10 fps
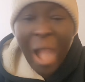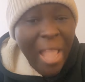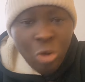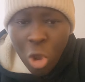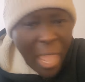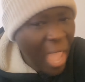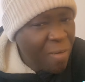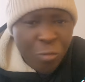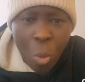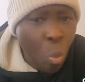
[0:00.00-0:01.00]
I don't care
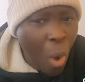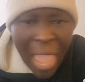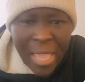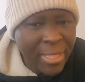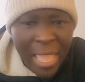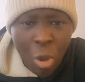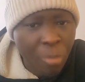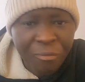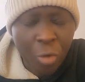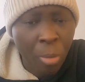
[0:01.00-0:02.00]
from where they
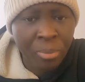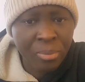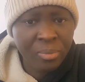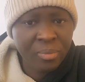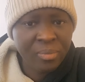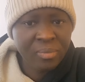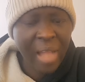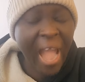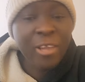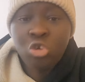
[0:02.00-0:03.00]
come from.
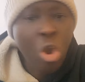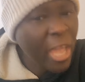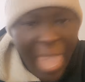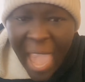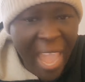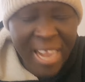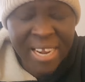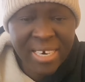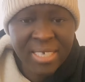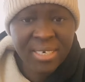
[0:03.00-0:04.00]
I don't care.
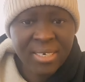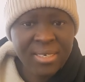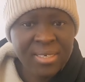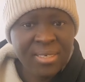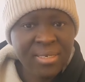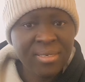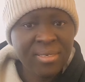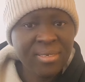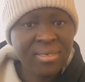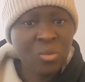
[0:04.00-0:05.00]

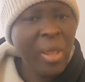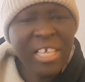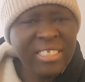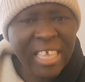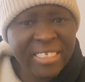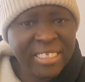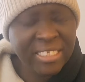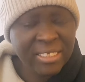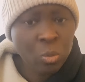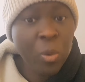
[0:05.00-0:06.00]
What is
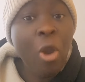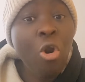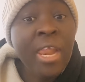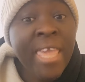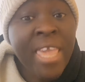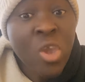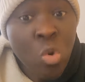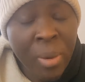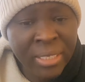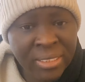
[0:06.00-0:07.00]
this? We are all
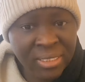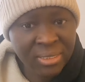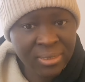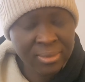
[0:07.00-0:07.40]
humans.